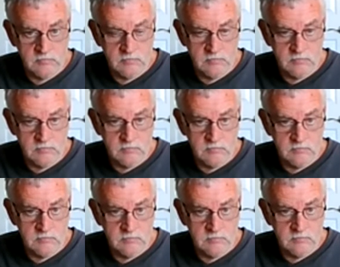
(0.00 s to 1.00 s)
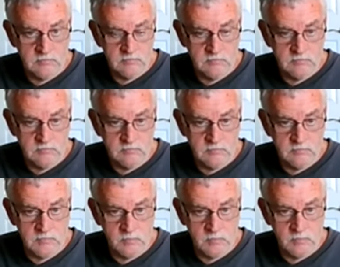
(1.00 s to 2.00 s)

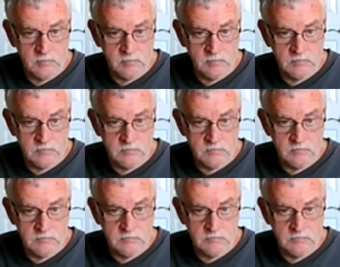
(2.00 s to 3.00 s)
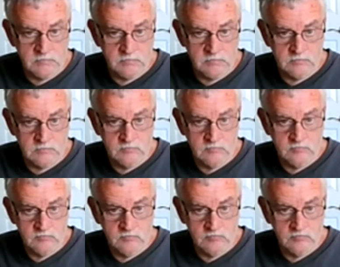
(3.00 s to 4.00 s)

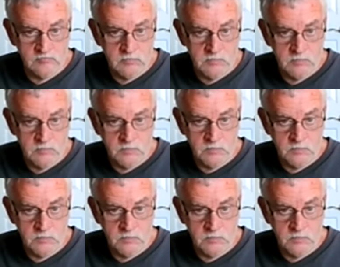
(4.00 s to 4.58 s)
[no speech]